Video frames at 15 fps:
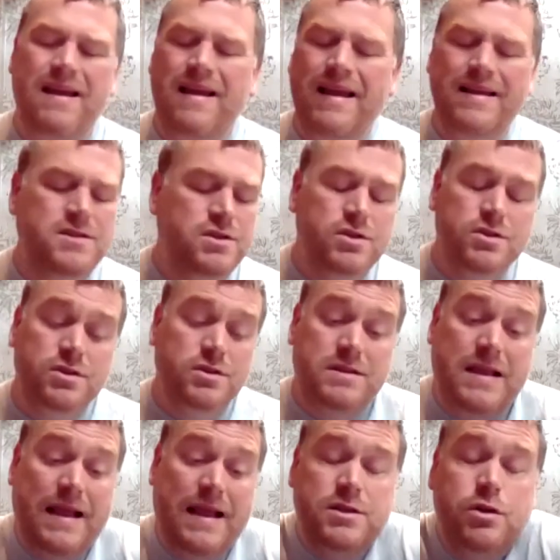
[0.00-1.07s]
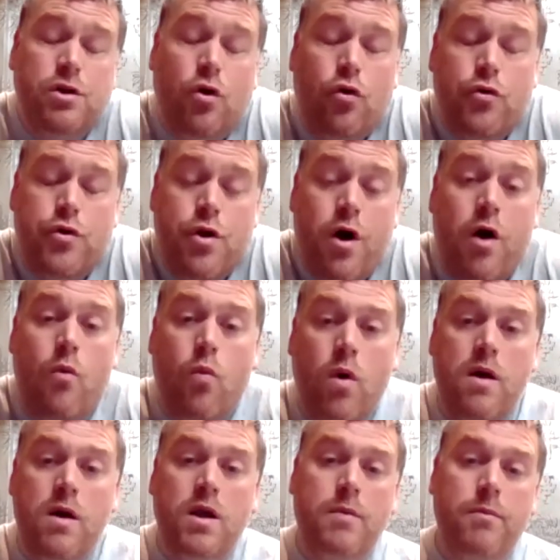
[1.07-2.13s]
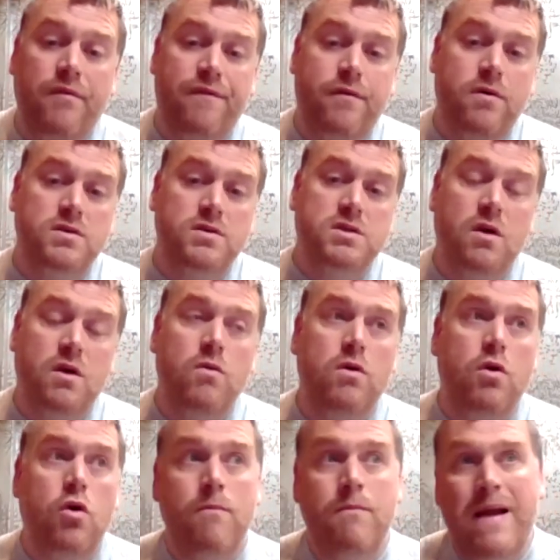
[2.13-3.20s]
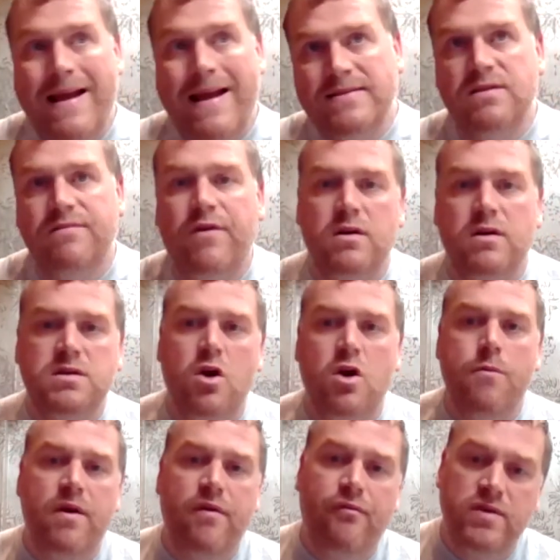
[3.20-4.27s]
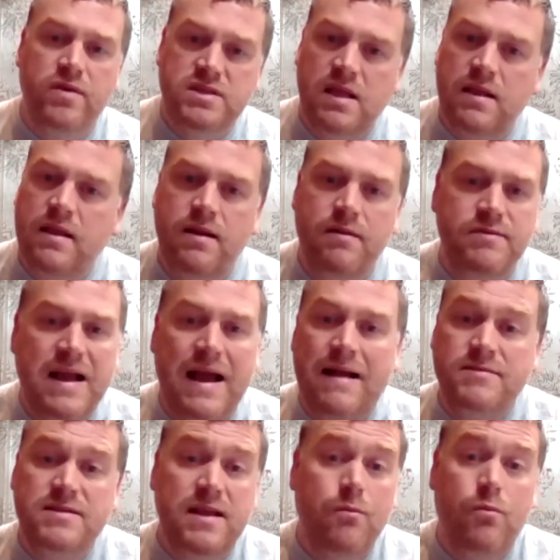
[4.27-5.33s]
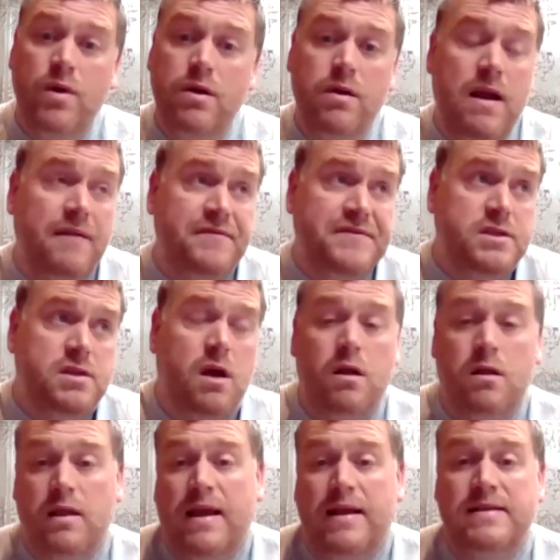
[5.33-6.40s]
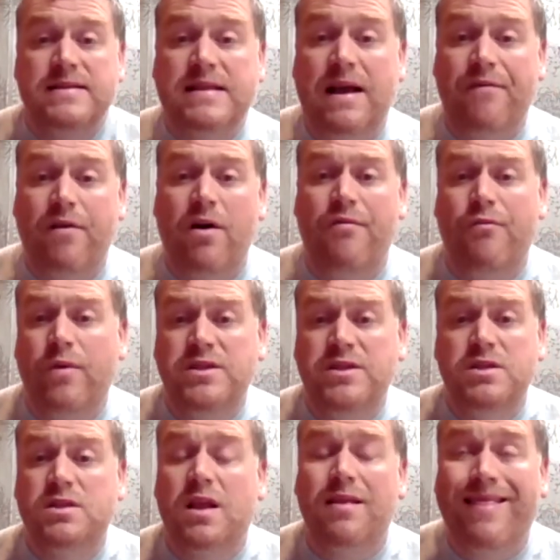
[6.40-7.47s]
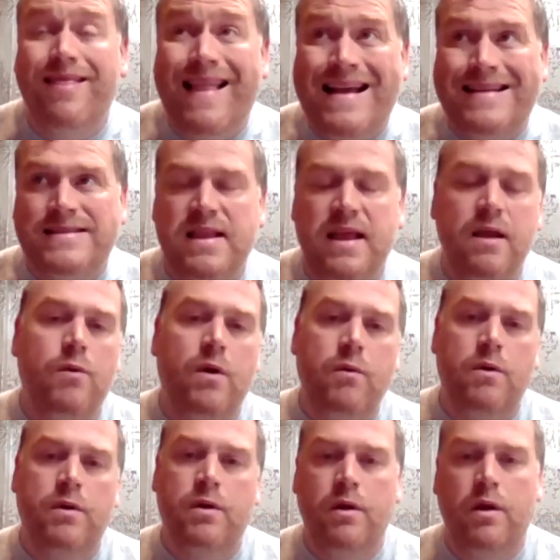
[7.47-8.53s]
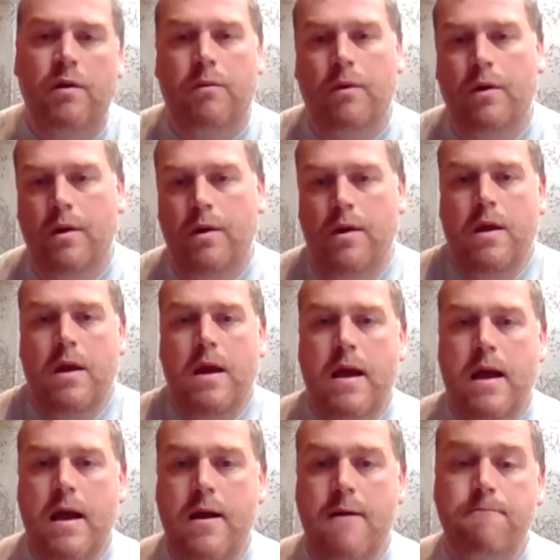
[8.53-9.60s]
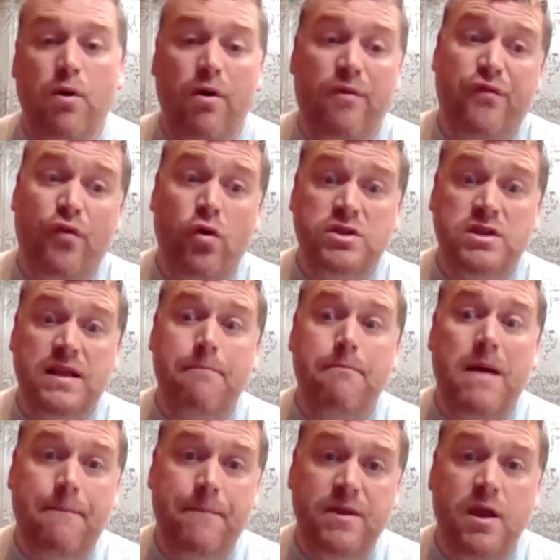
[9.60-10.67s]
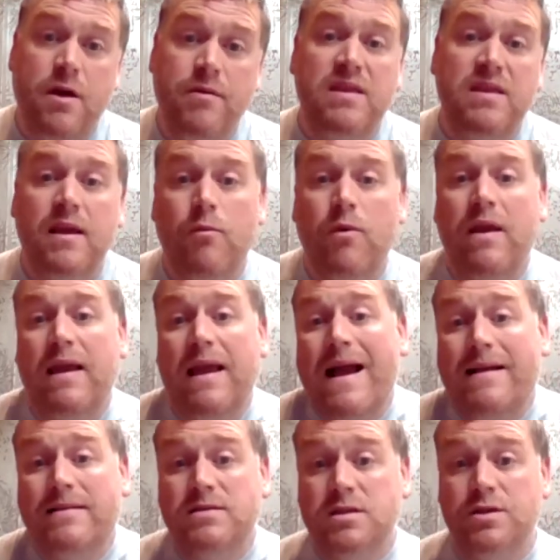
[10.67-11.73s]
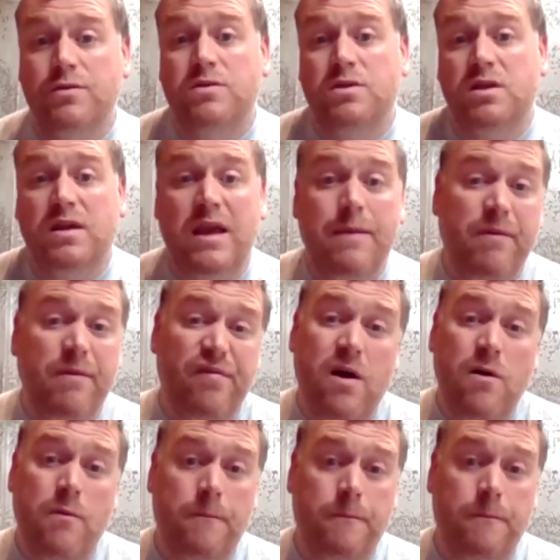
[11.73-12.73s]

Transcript: It's not workable for us. So come end of October, if we're still in a downturn, we're going to have to start laying staff off, which is the last thing we want to do. But unfortunately, it might be the only thing we can do to keep afloat.